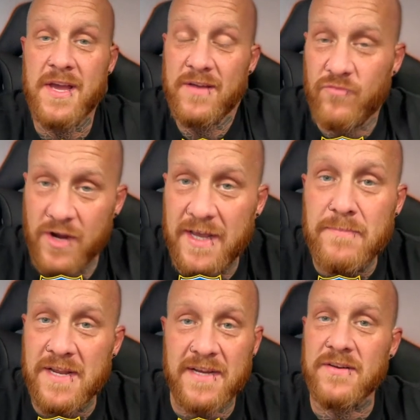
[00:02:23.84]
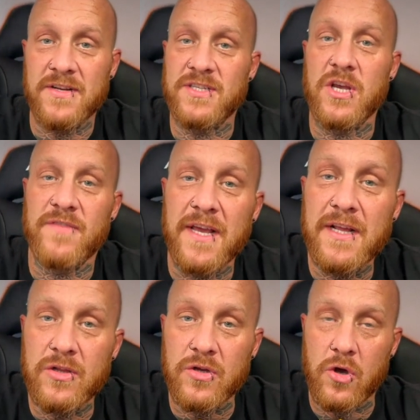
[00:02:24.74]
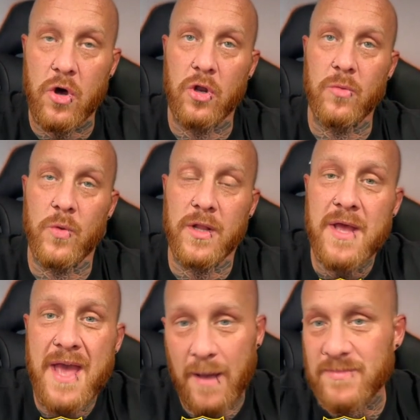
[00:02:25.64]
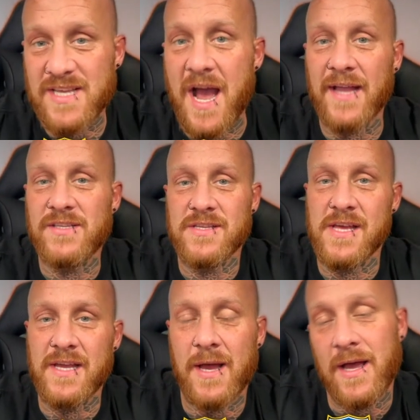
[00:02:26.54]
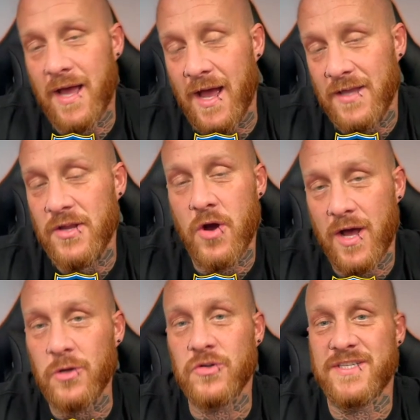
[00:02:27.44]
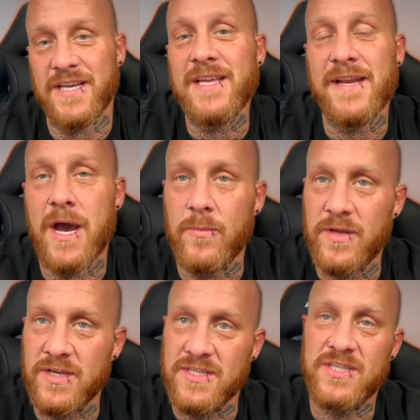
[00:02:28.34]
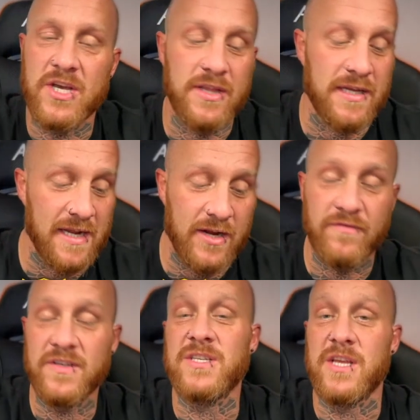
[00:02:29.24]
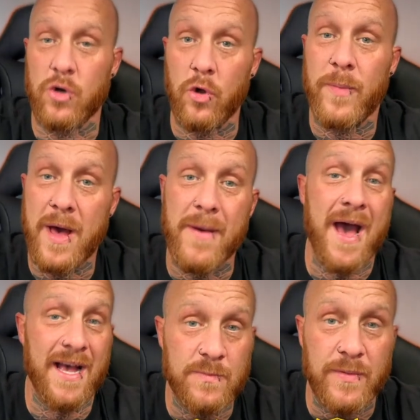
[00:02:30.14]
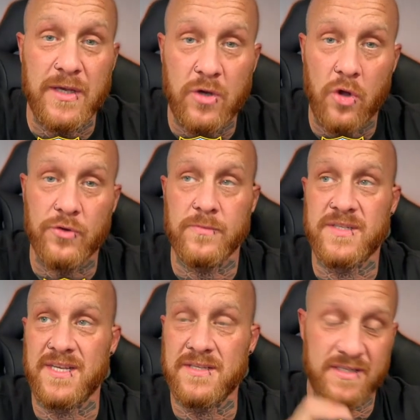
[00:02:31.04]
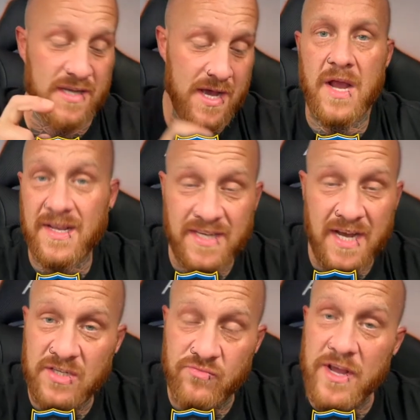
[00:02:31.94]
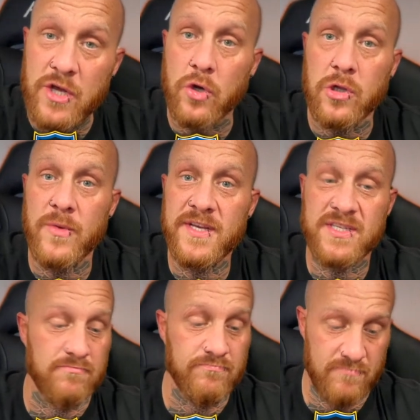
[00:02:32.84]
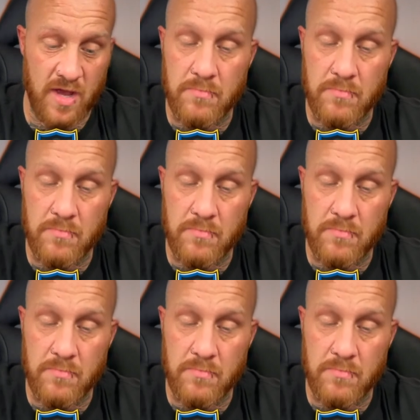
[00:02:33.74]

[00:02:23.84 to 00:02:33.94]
Raheem didn't deserve an England call-up. Well, I'm starting to think I look silly now, because he certainly did. Obviously, Cole Palmer has been called up since, as has Rico Lewis, and